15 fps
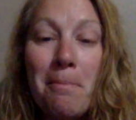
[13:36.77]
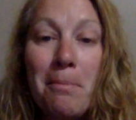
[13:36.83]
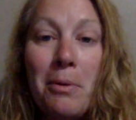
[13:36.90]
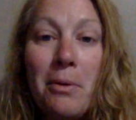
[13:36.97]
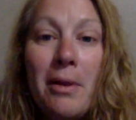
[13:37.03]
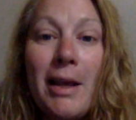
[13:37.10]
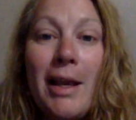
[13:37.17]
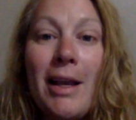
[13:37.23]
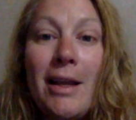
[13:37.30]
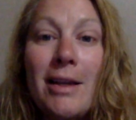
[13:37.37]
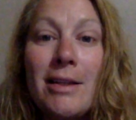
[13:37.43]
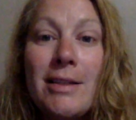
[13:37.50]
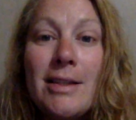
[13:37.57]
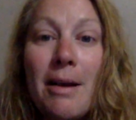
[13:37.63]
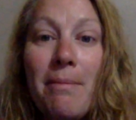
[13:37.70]
Bullying
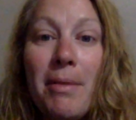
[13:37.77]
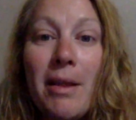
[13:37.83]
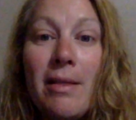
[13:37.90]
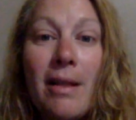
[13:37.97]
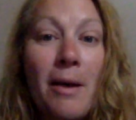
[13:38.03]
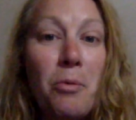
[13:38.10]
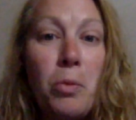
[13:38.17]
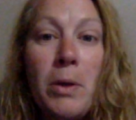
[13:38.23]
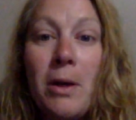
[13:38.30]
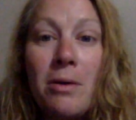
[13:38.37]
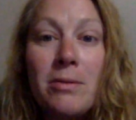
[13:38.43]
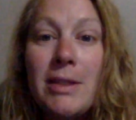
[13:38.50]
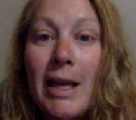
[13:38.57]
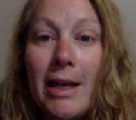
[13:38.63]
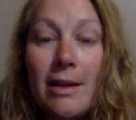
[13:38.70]
is something that we
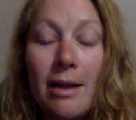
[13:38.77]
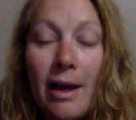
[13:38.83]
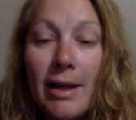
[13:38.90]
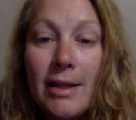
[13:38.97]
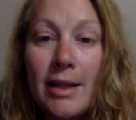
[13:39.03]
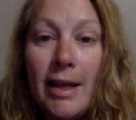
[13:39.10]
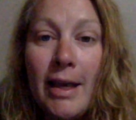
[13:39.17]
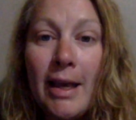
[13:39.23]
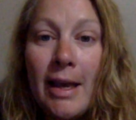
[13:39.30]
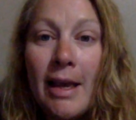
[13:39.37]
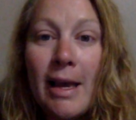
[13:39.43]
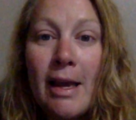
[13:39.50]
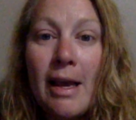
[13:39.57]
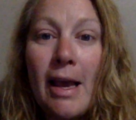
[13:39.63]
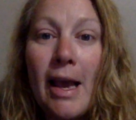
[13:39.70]
don't take lightly
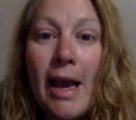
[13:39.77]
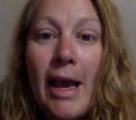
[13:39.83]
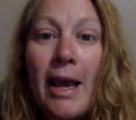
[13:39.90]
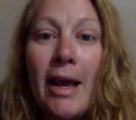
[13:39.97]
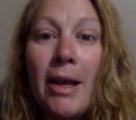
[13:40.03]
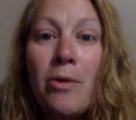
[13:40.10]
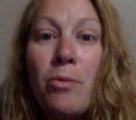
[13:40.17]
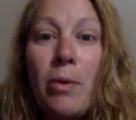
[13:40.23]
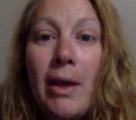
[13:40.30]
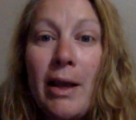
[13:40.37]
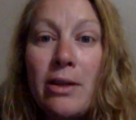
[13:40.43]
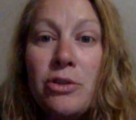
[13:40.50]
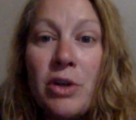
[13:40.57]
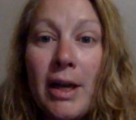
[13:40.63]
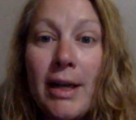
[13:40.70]
and we
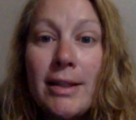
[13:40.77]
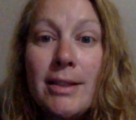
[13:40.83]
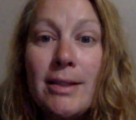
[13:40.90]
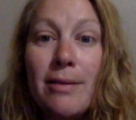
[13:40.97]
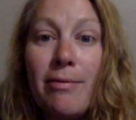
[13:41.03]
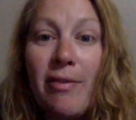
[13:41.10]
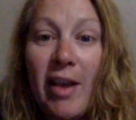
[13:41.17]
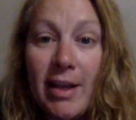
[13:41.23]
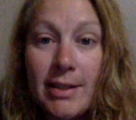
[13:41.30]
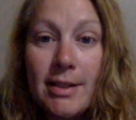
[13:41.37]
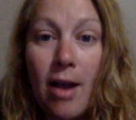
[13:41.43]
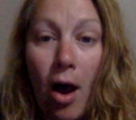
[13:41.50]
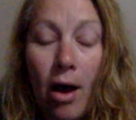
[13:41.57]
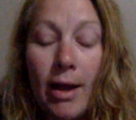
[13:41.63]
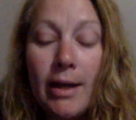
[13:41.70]
address face
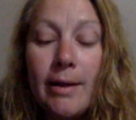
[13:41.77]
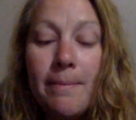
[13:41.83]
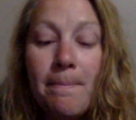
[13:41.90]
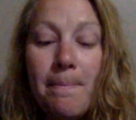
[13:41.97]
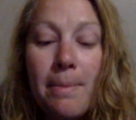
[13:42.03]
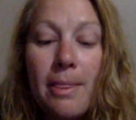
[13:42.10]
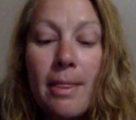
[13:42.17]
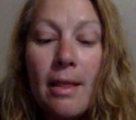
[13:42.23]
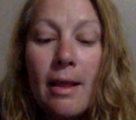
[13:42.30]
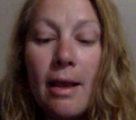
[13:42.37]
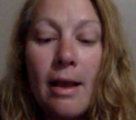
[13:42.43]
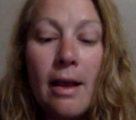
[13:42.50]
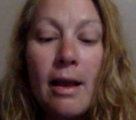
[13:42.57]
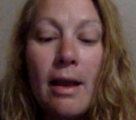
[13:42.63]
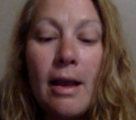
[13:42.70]
on.
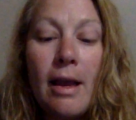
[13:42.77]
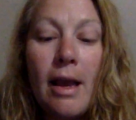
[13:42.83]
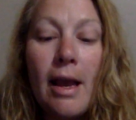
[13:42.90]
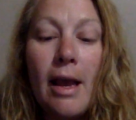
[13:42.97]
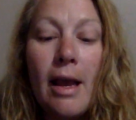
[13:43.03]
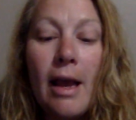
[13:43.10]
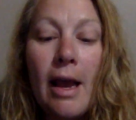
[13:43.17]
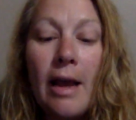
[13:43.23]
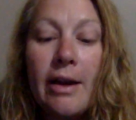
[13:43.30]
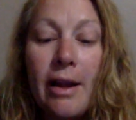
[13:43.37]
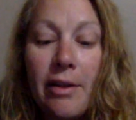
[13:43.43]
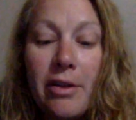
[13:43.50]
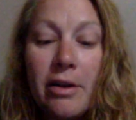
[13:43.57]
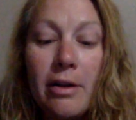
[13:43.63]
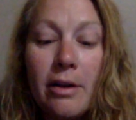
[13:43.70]

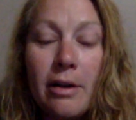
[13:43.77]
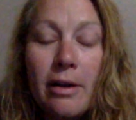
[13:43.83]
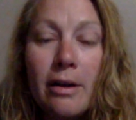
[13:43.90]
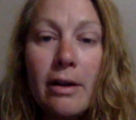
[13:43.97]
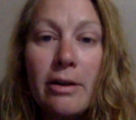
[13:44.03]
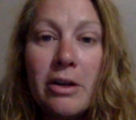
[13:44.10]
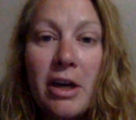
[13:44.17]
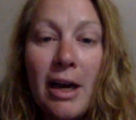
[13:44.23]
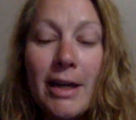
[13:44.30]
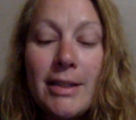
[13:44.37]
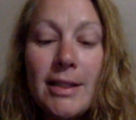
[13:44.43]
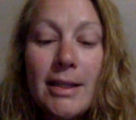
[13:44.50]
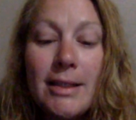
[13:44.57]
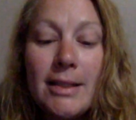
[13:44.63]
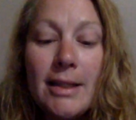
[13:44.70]
Another
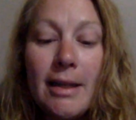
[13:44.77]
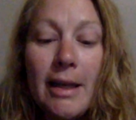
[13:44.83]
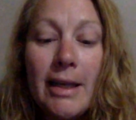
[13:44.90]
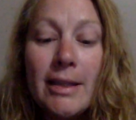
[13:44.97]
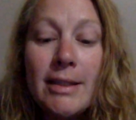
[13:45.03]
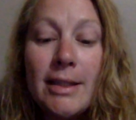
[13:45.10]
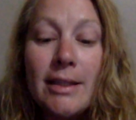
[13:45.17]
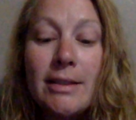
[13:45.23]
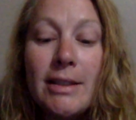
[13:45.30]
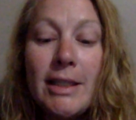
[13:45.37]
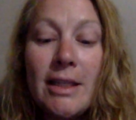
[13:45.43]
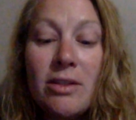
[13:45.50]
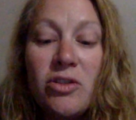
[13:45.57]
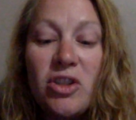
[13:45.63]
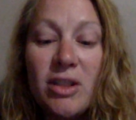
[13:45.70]
crisis is
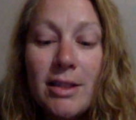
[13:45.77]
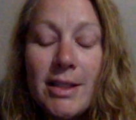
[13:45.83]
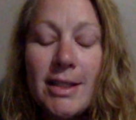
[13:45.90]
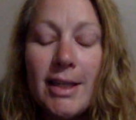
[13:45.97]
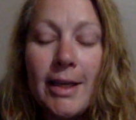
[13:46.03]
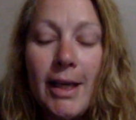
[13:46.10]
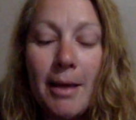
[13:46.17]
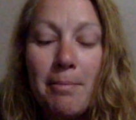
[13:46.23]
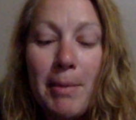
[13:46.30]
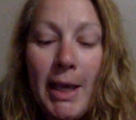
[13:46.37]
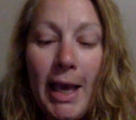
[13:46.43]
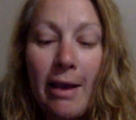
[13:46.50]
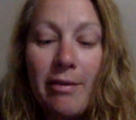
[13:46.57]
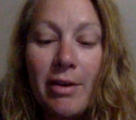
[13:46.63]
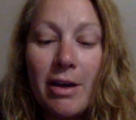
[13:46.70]
attention-seeking
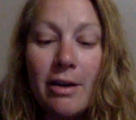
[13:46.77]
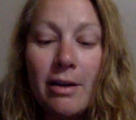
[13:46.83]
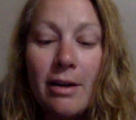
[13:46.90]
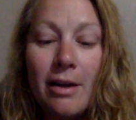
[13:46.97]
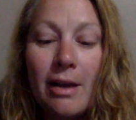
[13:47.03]
behavior.